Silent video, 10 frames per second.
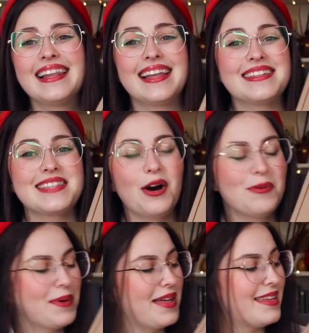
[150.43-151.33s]
Let's
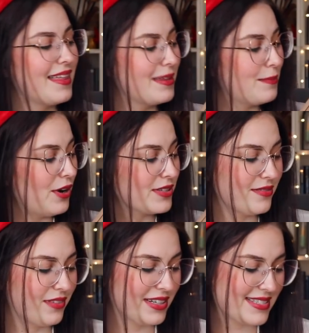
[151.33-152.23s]
open the box.
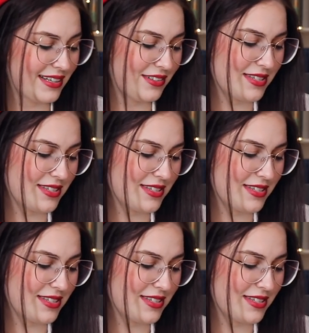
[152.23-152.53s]
I'm very excited